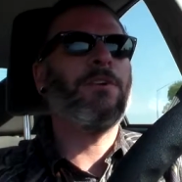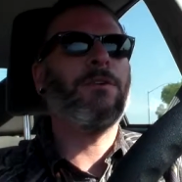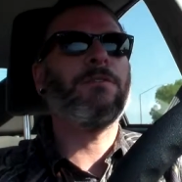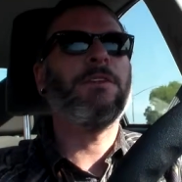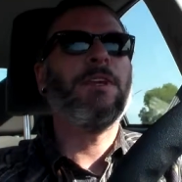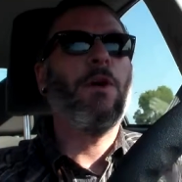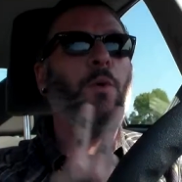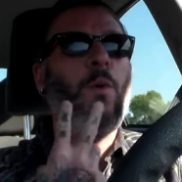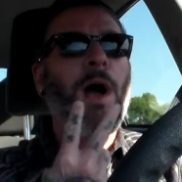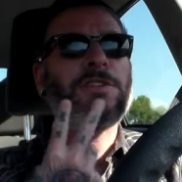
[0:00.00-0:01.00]
So
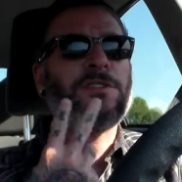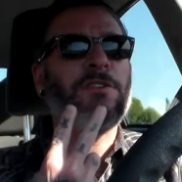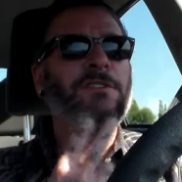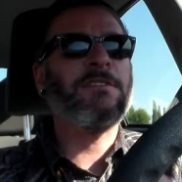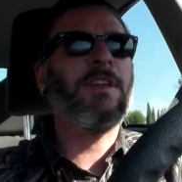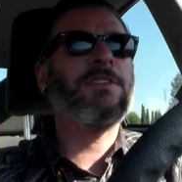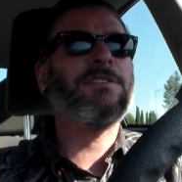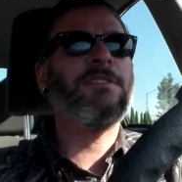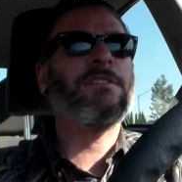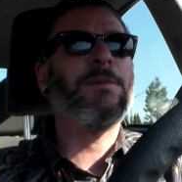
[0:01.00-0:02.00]
watch those
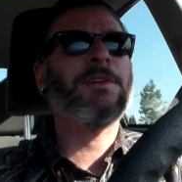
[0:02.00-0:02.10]
intentions.